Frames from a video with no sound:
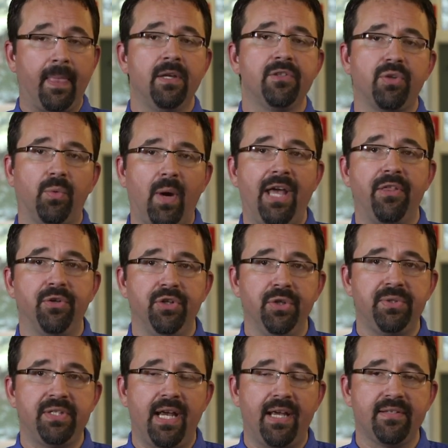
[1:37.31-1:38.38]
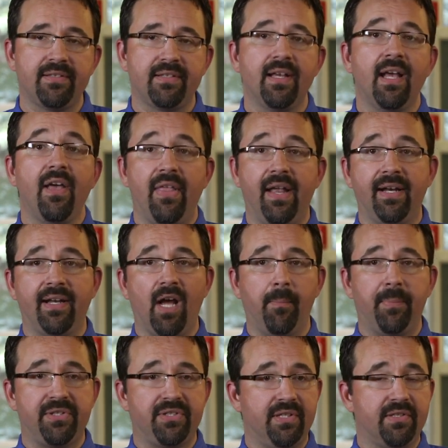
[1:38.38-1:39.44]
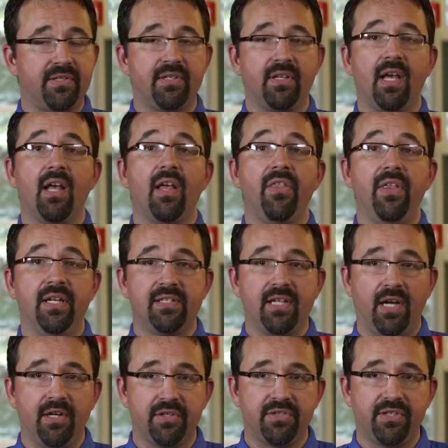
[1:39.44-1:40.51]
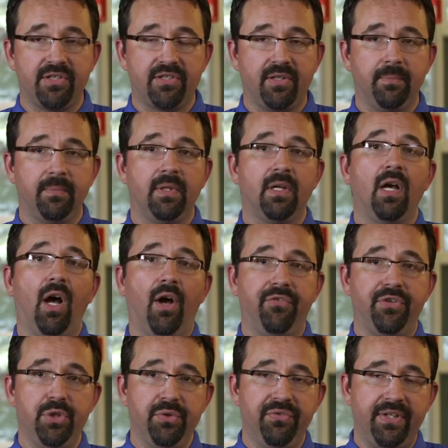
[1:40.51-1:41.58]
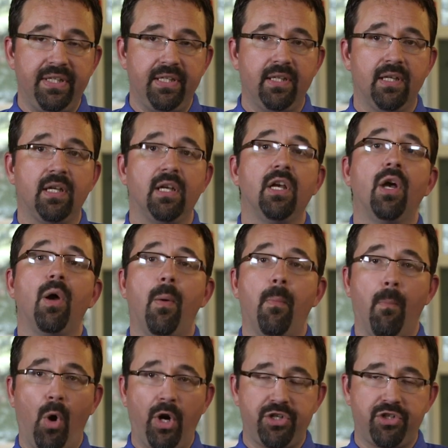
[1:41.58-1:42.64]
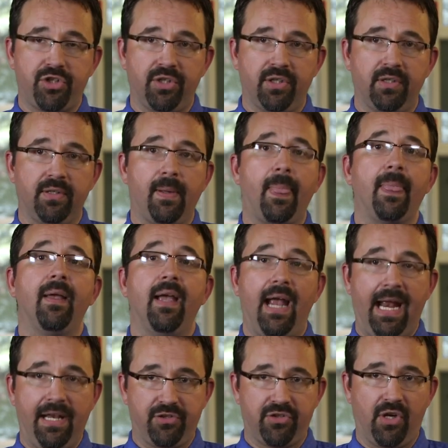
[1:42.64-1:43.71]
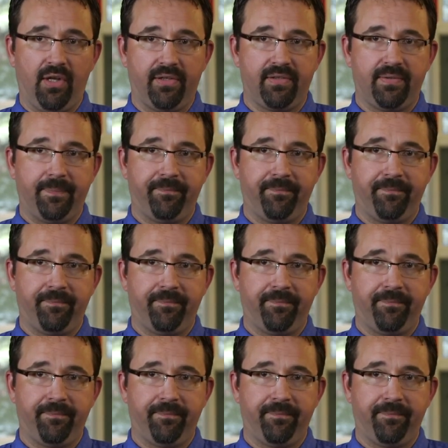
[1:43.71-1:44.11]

It's a rather new test that encompasses the entire system of UV, moisture, and salt.